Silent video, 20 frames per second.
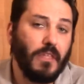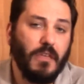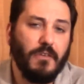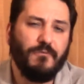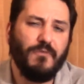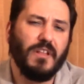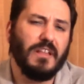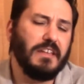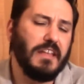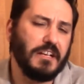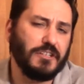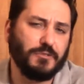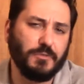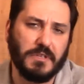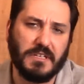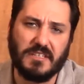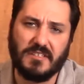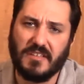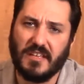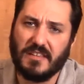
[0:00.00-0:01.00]
The villain decks
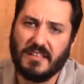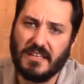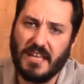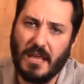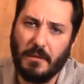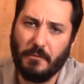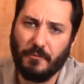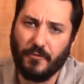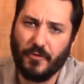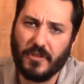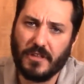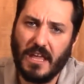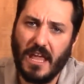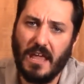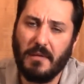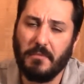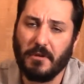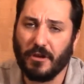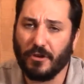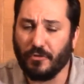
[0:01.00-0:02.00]
really set the table for the
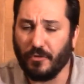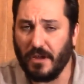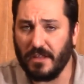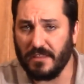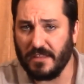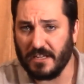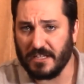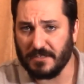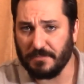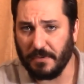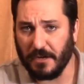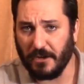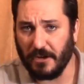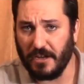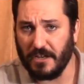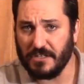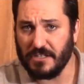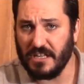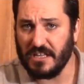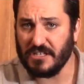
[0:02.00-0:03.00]
game and create the
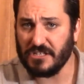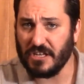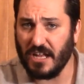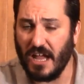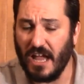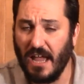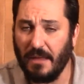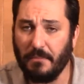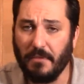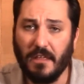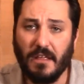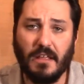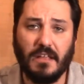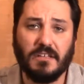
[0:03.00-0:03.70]
experience each time,